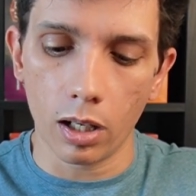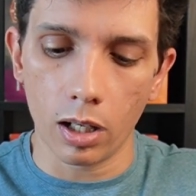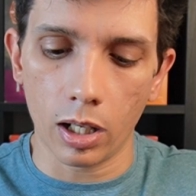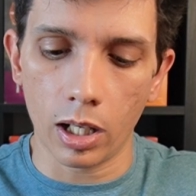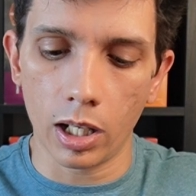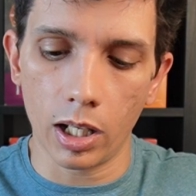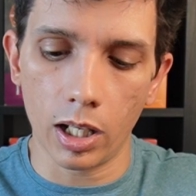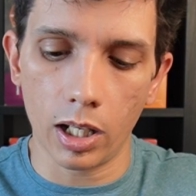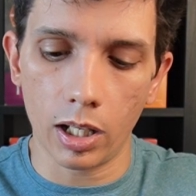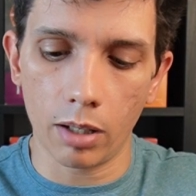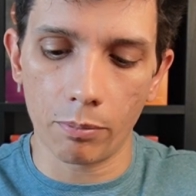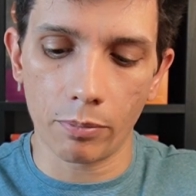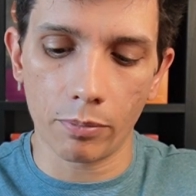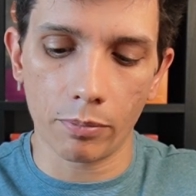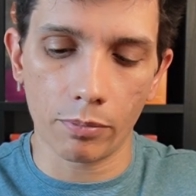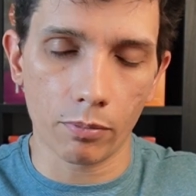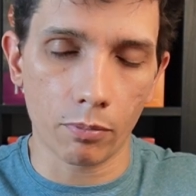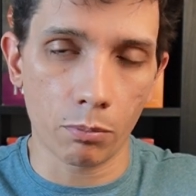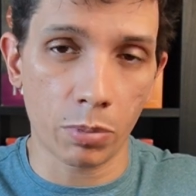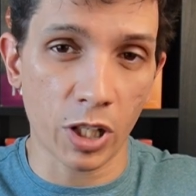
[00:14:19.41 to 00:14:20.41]

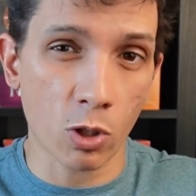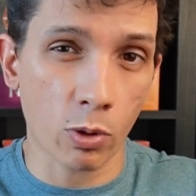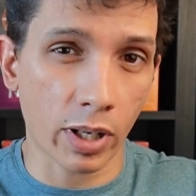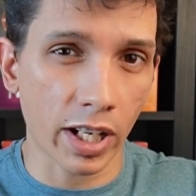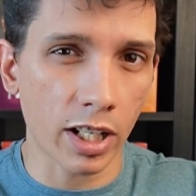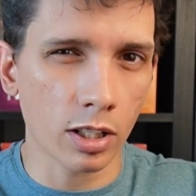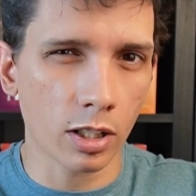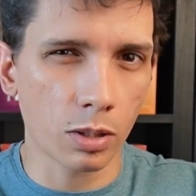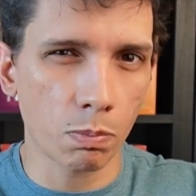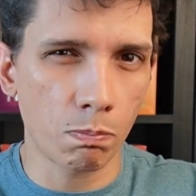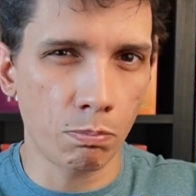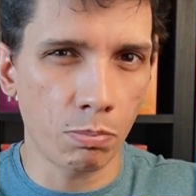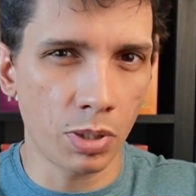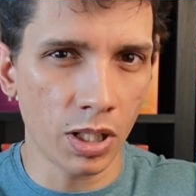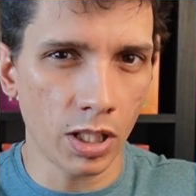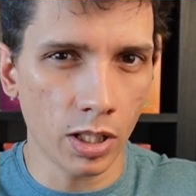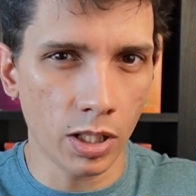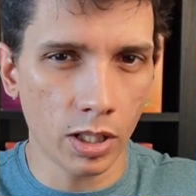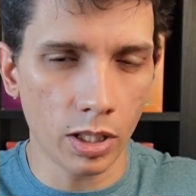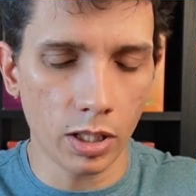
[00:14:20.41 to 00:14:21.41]
But you can't
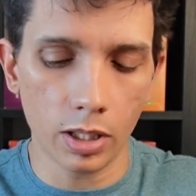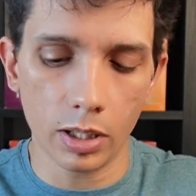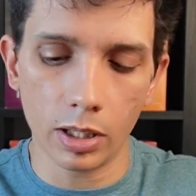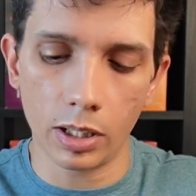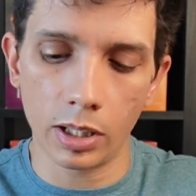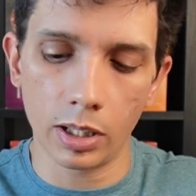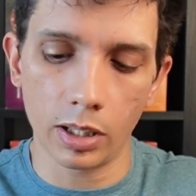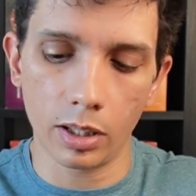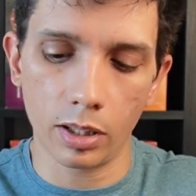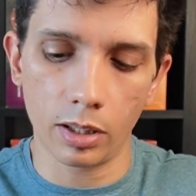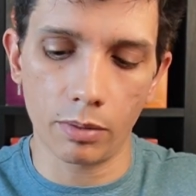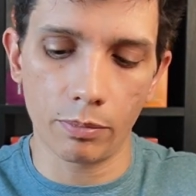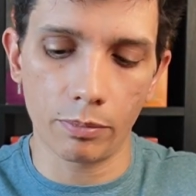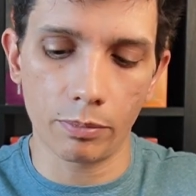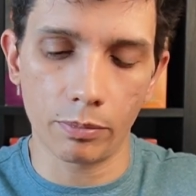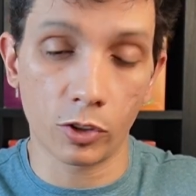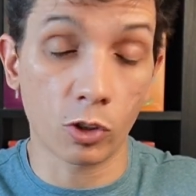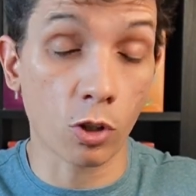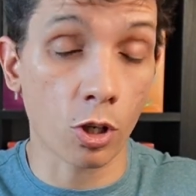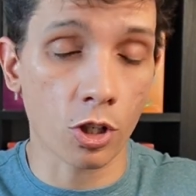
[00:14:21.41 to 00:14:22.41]
be
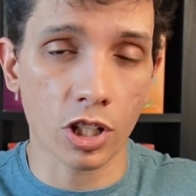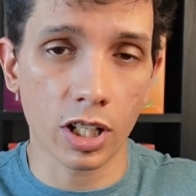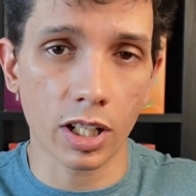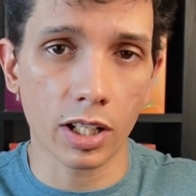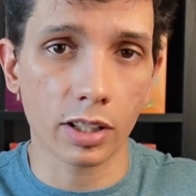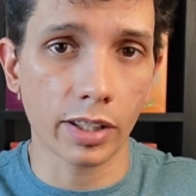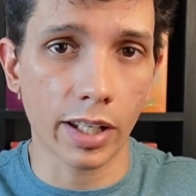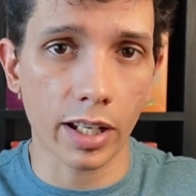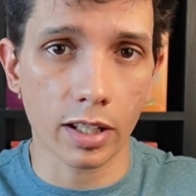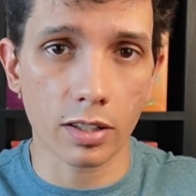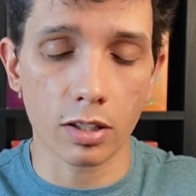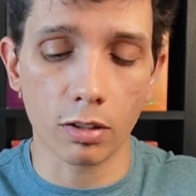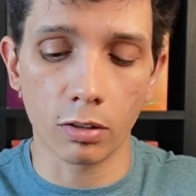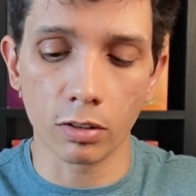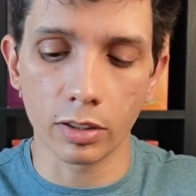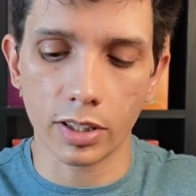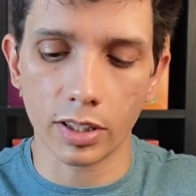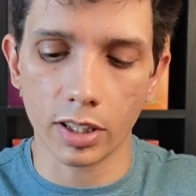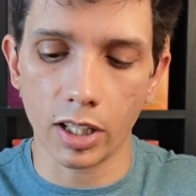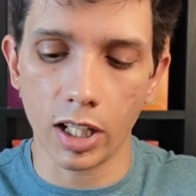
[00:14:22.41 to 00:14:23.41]
dodging attacks
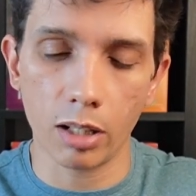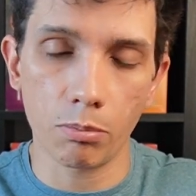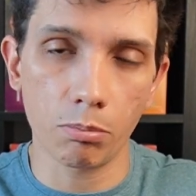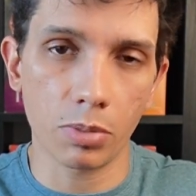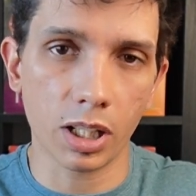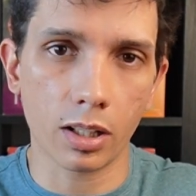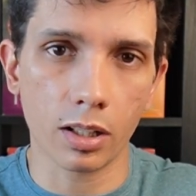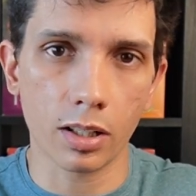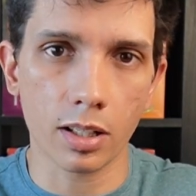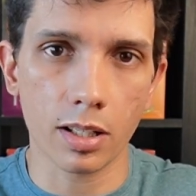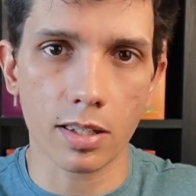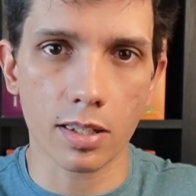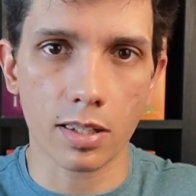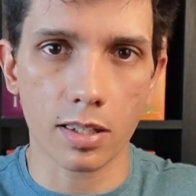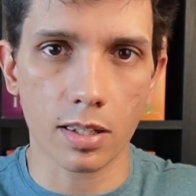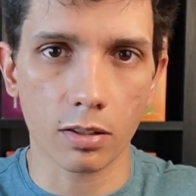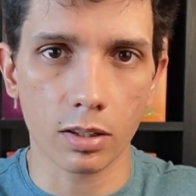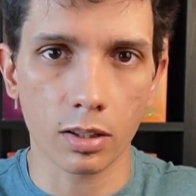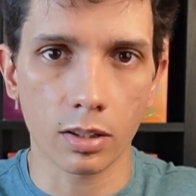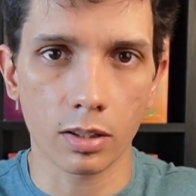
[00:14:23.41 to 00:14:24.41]
all the time,
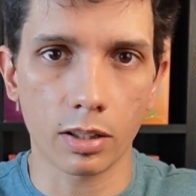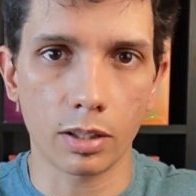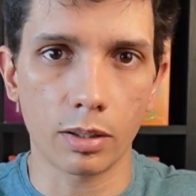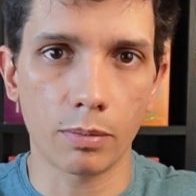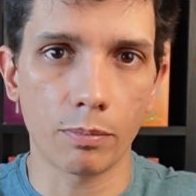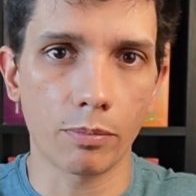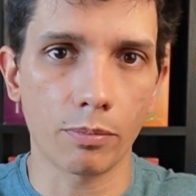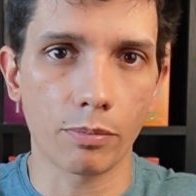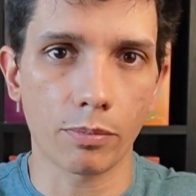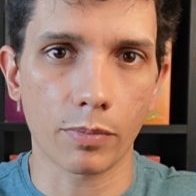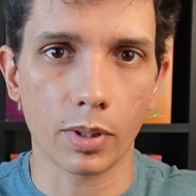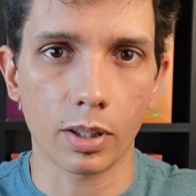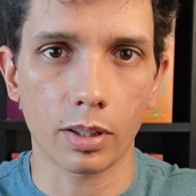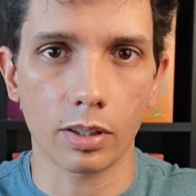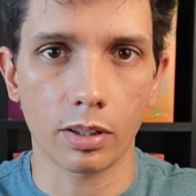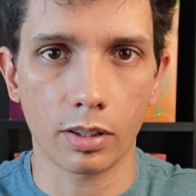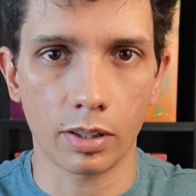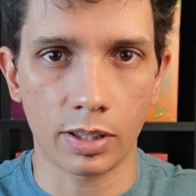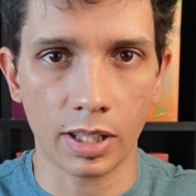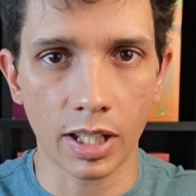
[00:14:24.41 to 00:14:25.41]
because
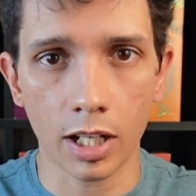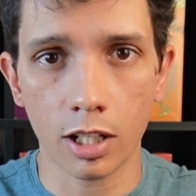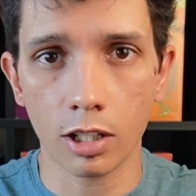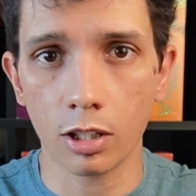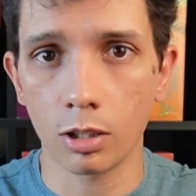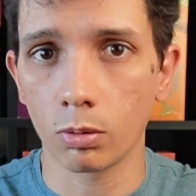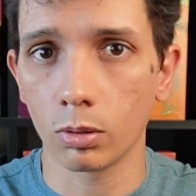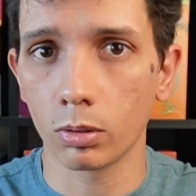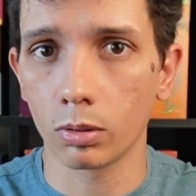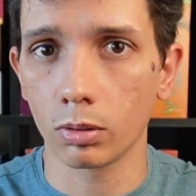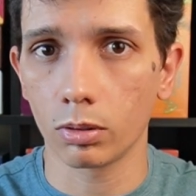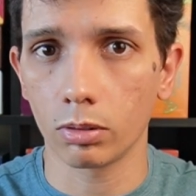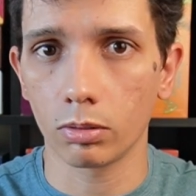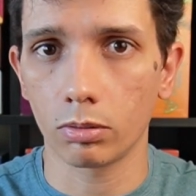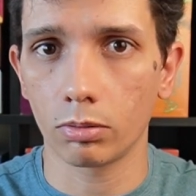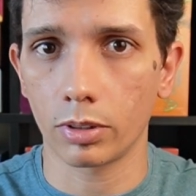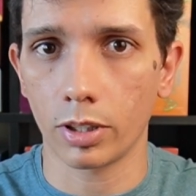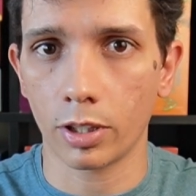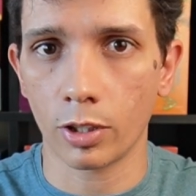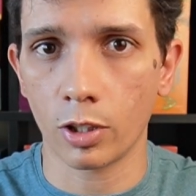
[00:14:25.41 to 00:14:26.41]
then
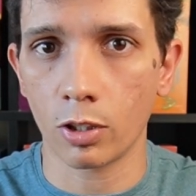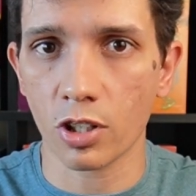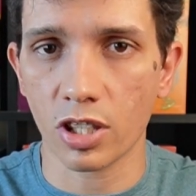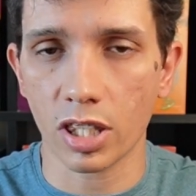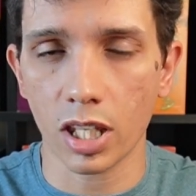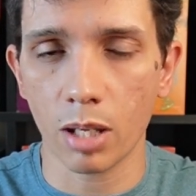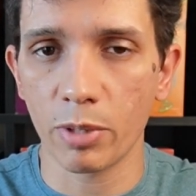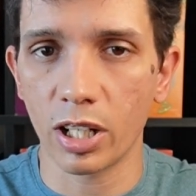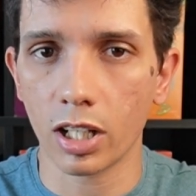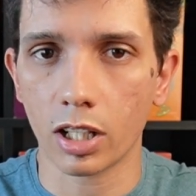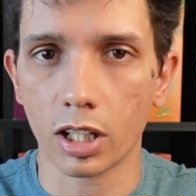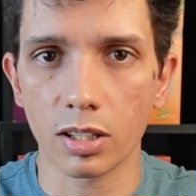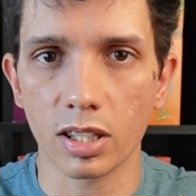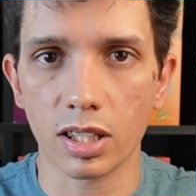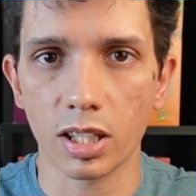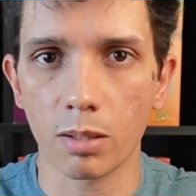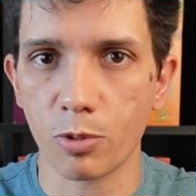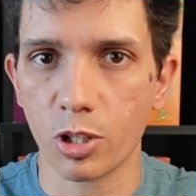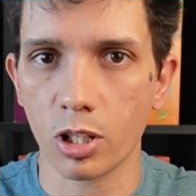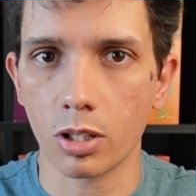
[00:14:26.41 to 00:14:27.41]
your stamina
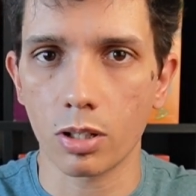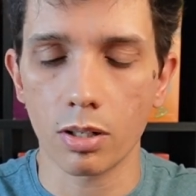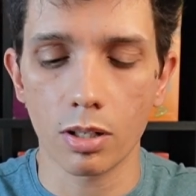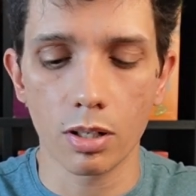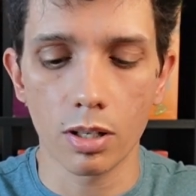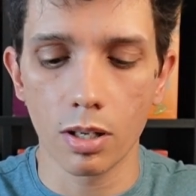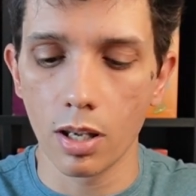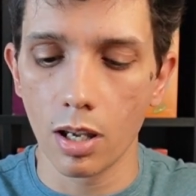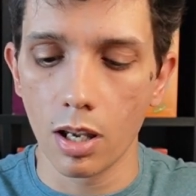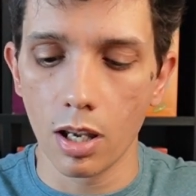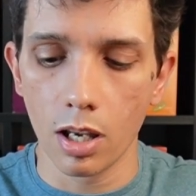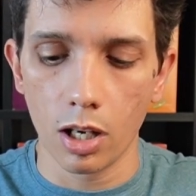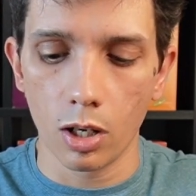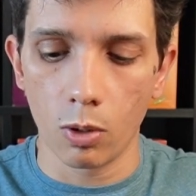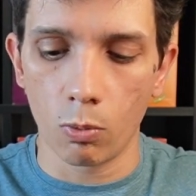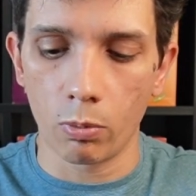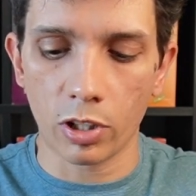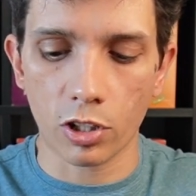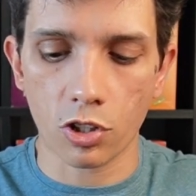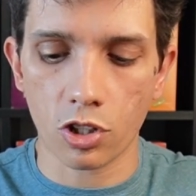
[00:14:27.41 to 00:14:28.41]
consumption
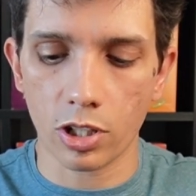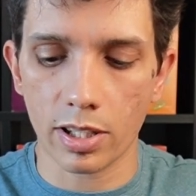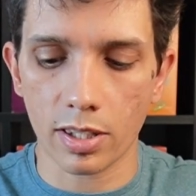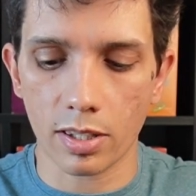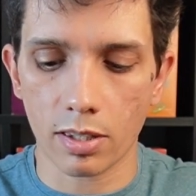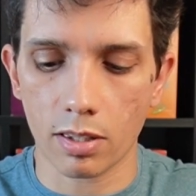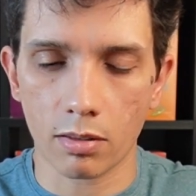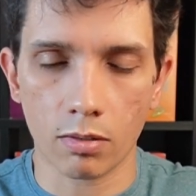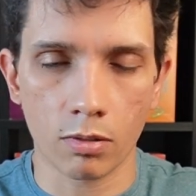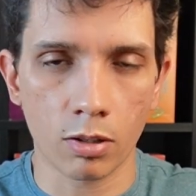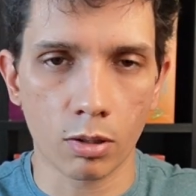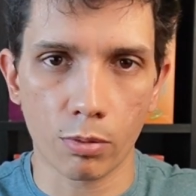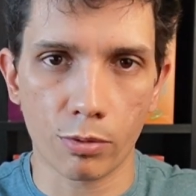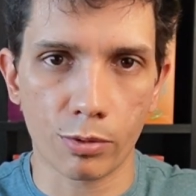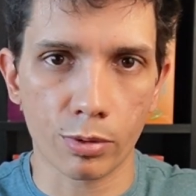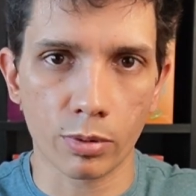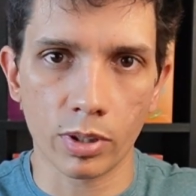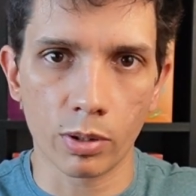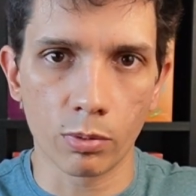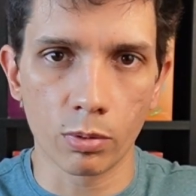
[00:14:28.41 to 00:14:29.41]
will just go
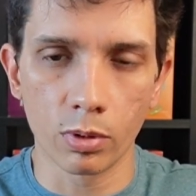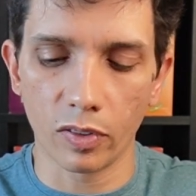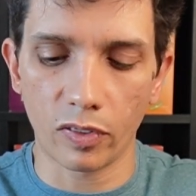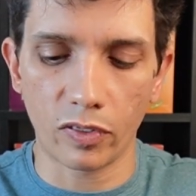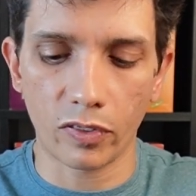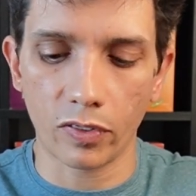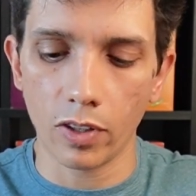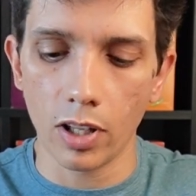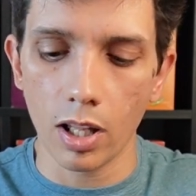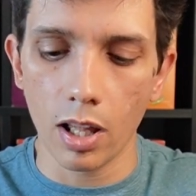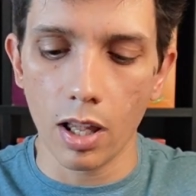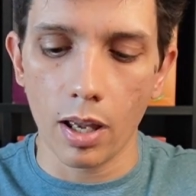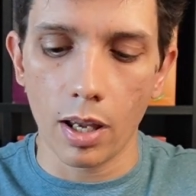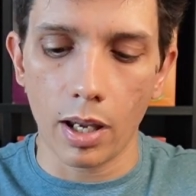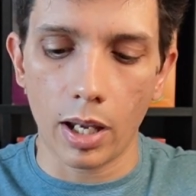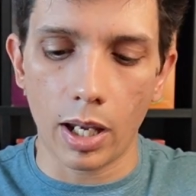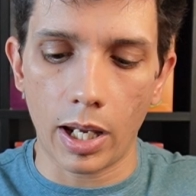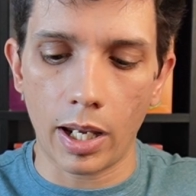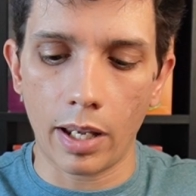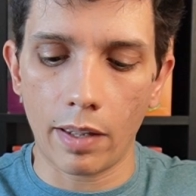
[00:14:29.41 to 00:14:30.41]
through the roof,
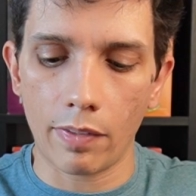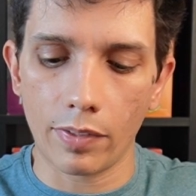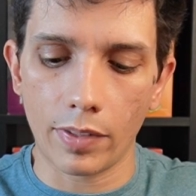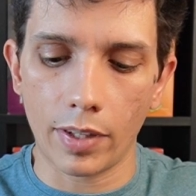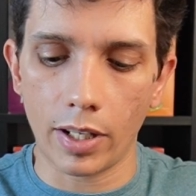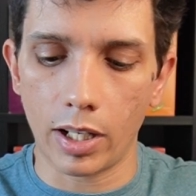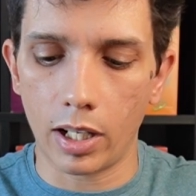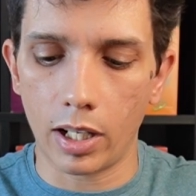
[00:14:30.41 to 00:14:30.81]
and